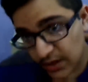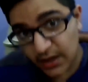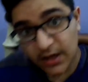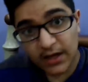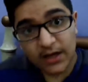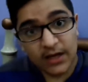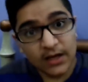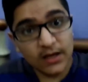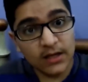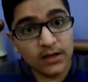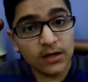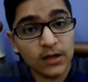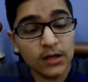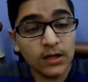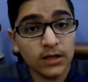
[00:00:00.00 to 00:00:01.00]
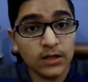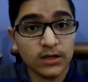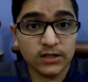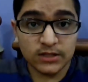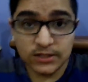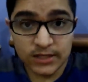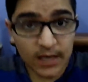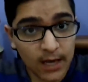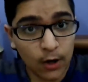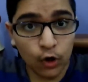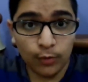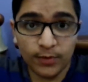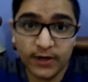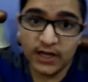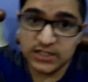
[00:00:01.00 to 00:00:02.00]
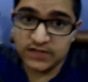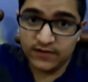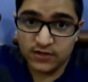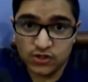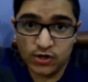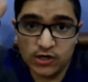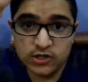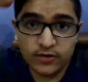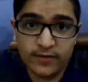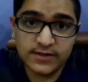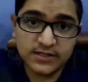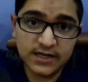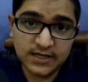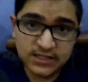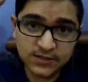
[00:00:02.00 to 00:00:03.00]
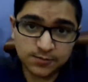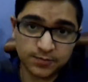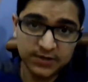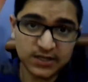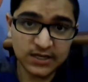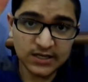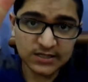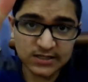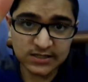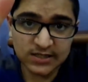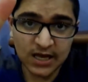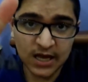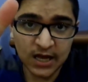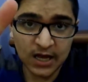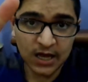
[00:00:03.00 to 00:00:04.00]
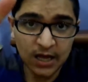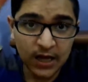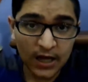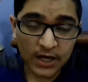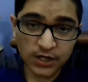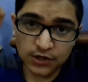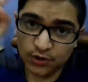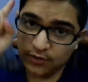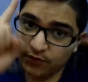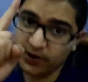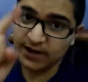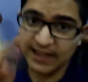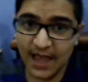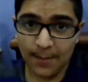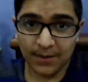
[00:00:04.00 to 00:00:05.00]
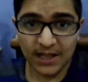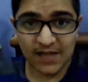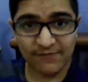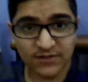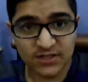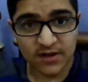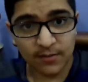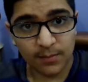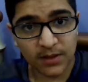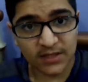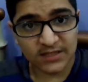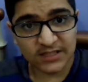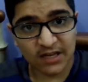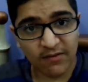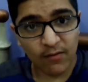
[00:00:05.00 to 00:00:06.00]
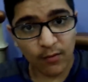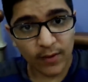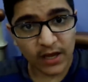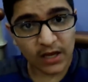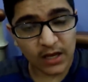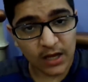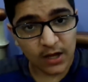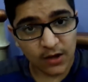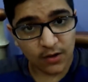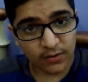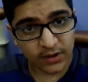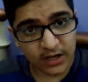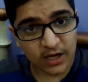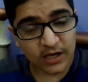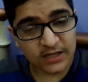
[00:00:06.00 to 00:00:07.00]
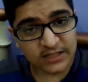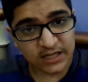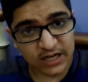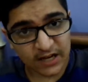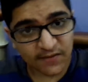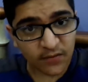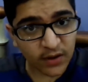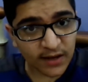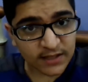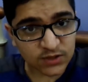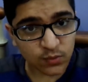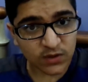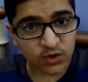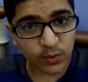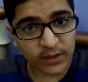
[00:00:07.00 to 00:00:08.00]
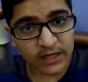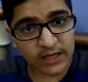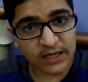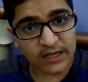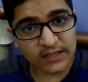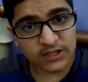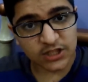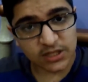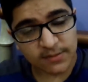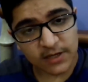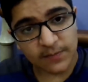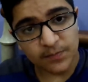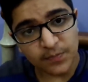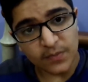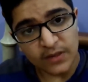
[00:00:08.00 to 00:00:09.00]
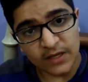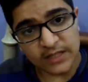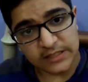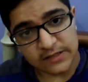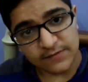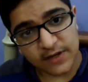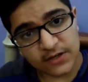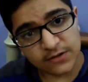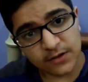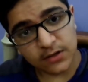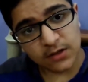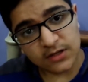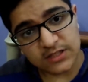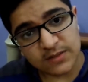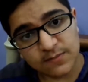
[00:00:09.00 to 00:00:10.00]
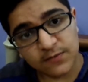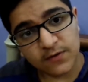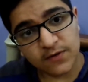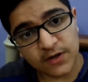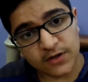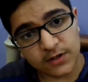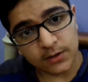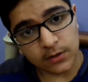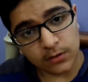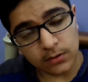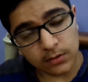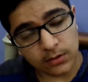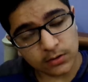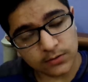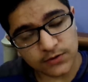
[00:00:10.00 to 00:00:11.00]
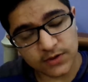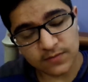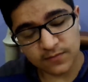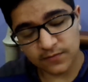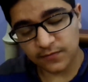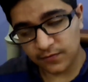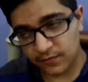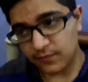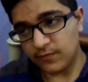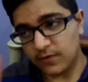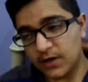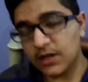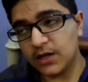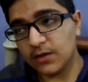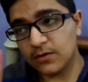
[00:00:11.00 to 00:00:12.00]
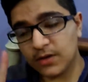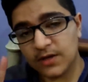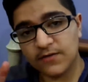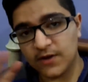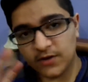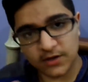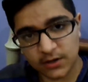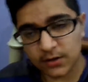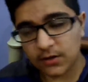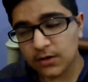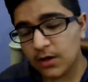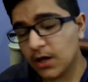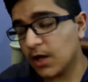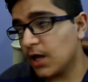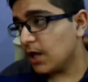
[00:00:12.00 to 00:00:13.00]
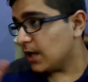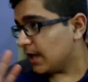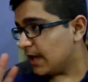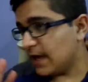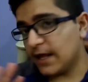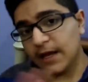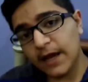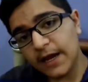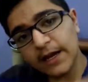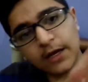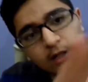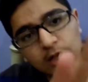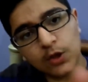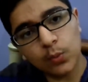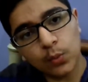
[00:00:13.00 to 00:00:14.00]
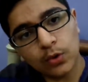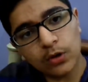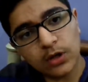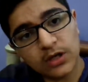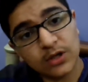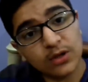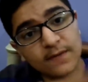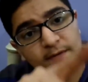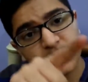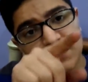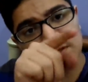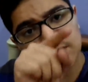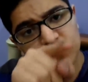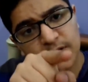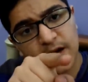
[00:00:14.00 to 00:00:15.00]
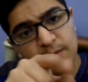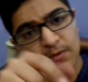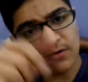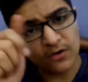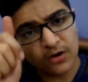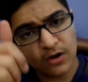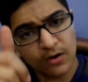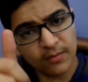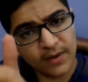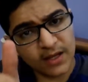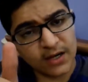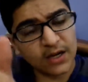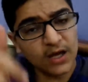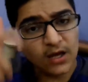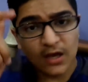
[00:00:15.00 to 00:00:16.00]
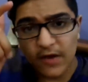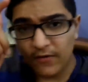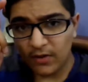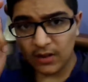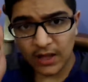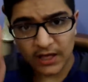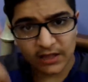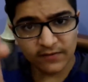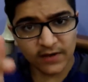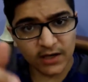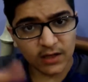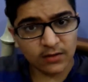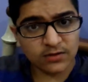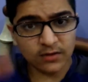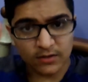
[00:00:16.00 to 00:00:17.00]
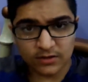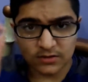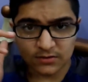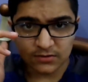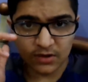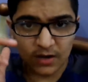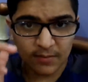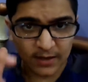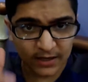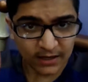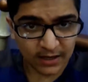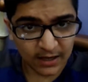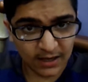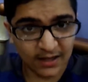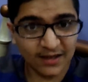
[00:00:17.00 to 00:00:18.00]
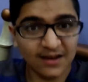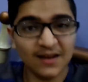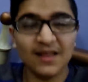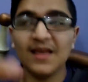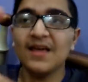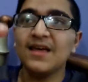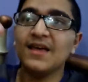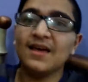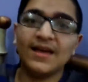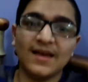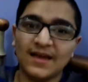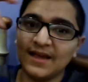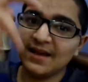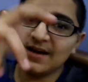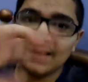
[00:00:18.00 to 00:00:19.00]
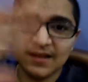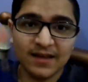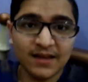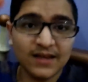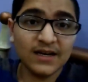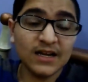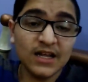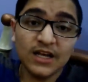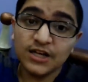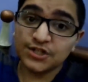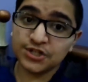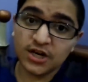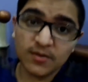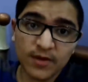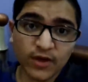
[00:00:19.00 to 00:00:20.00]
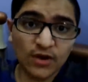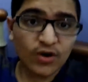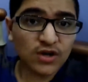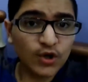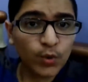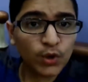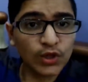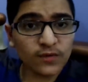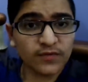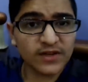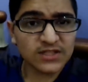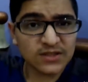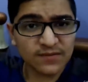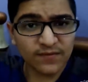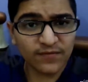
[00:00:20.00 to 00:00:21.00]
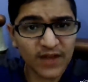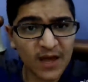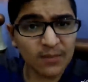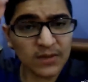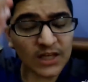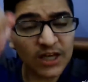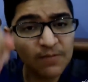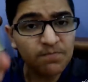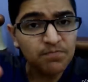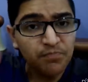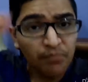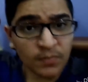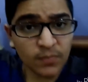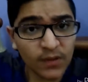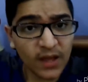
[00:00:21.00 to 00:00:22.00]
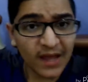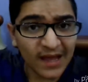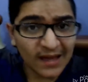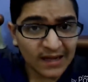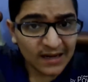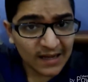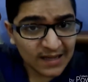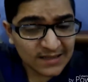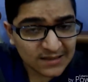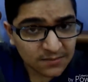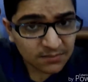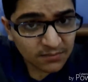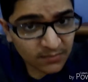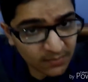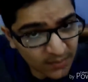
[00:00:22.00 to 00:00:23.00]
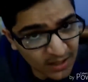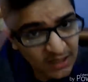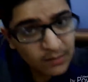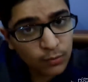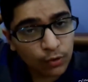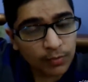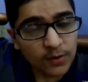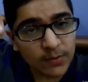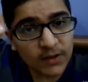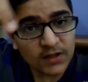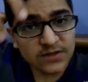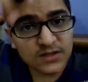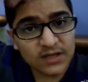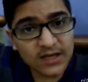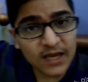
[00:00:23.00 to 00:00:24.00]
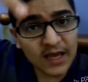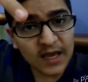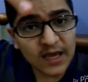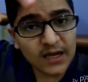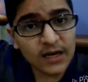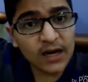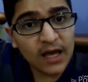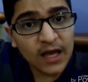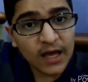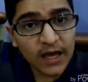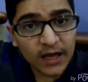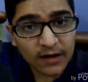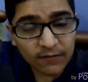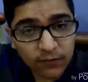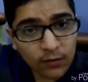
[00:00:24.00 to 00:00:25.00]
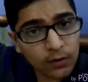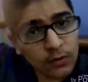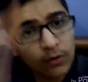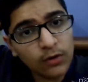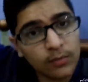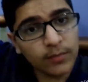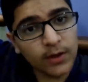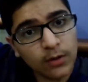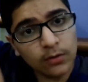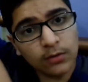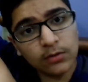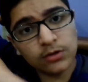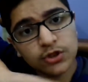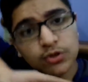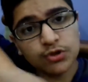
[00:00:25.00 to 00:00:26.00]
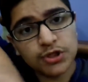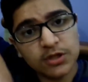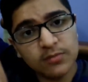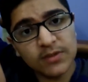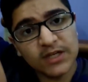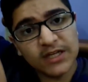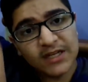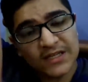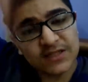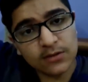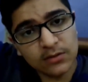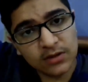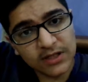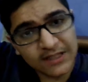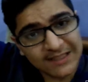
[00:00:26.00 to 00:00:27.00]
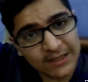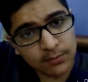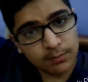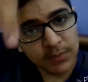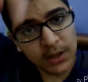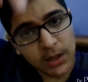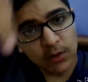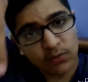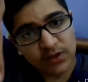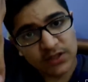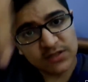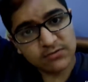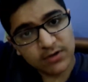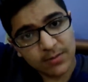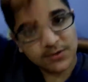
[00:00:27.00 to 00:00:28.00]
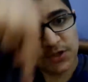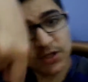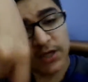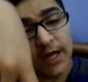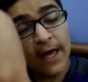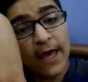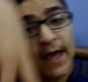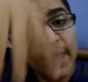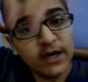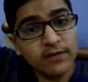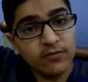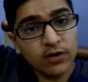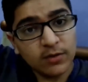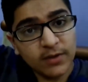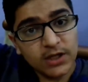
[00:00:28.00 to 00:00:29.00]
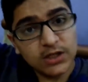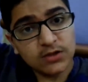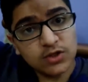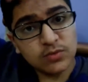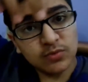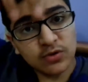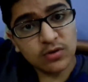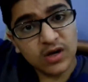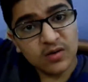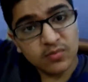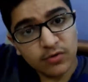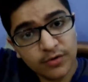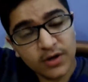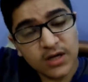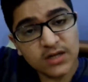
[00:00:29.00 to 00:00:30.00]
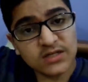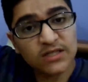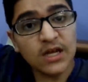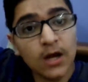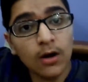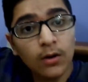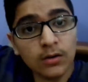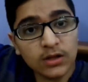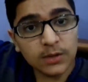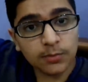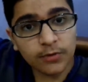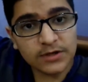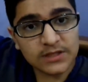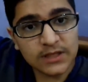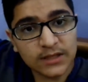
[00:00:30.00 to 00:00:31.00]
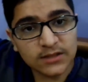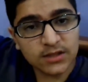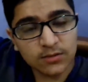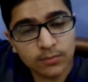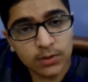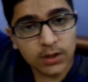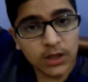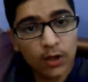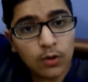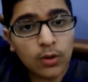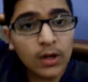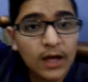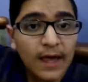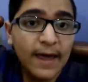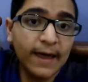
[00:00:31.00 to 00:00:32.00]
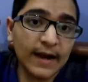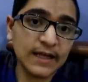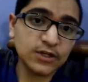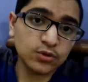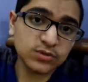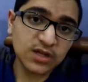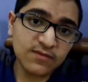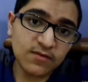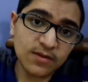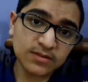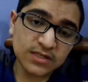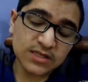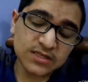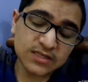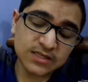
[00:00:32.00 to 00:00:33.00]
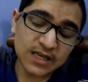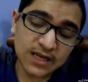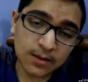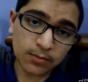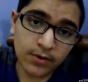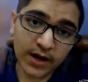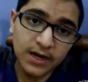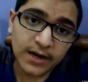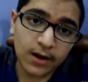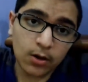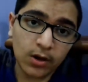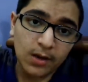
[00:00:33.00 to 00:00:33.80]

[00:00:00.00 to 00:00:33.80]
And uh, yeah, hope you guys have enjoyed. As always, guys, peace. Don't forget the Apple iPhone 7 Plus giveaway. Okay, it's on a giveaway. It's 128 GB. It's in factory unlock, simply factory unlock, uh, sim free. Okay, factory unlock. And any color you want, you have to subscribe. You have to comment. You have to like the videos. You have to subscribe again again and again. Share my content with your friends and family and as many more people as you can. And follow on my all social media is all linked down below in the description. And if you want my YouTube monogram products, all the prices linked down below. And I don't have a website set up right now.